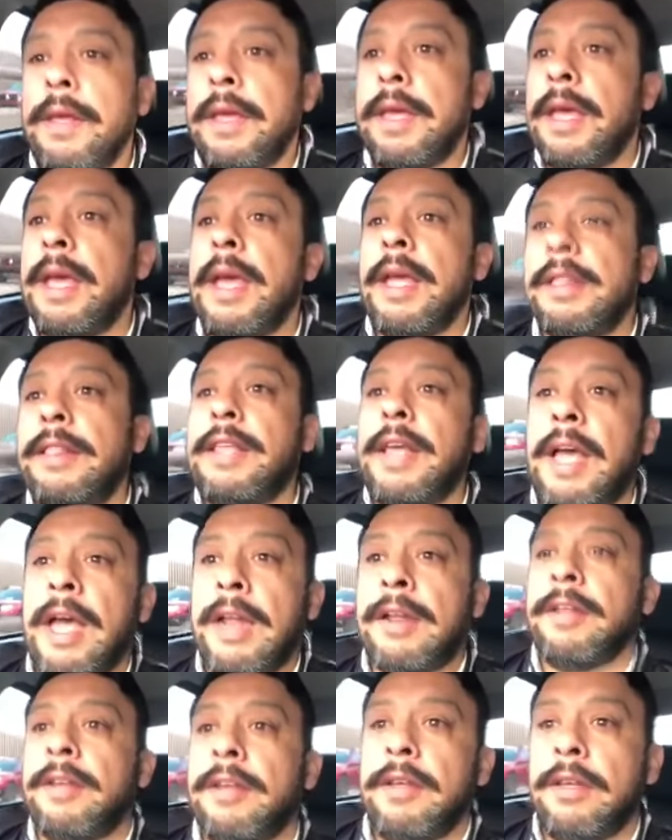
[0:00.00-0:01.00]
And
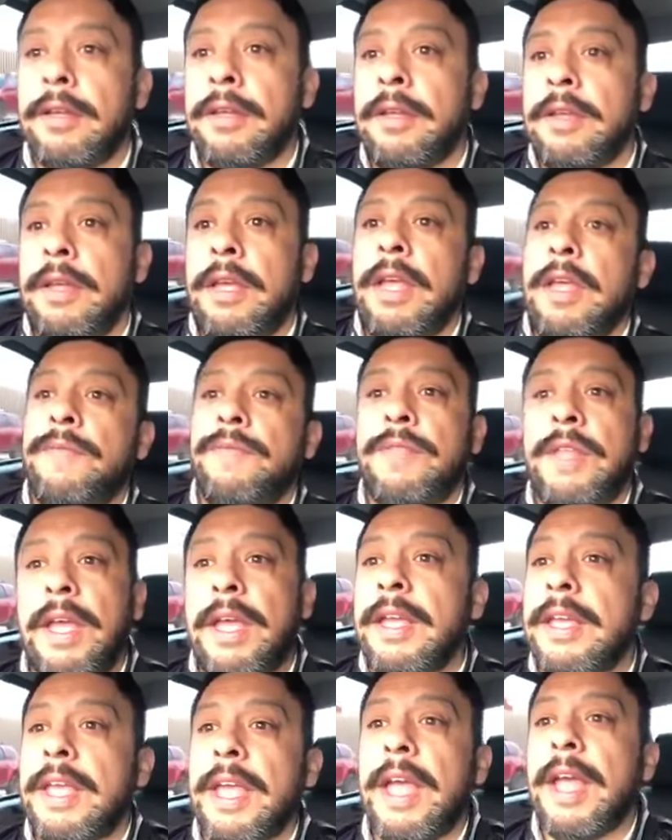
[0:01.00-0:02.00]
that if
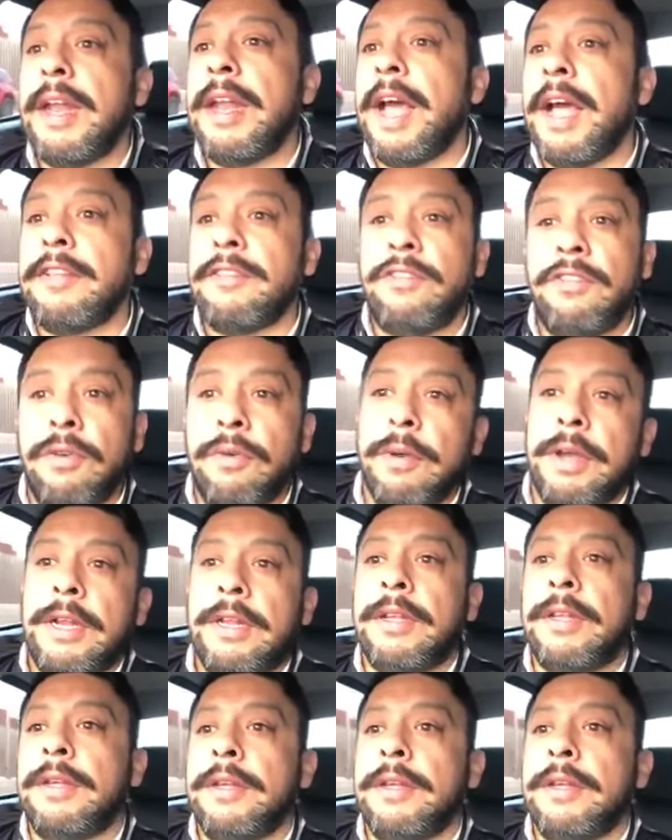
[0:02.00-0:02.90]
they cannot do it,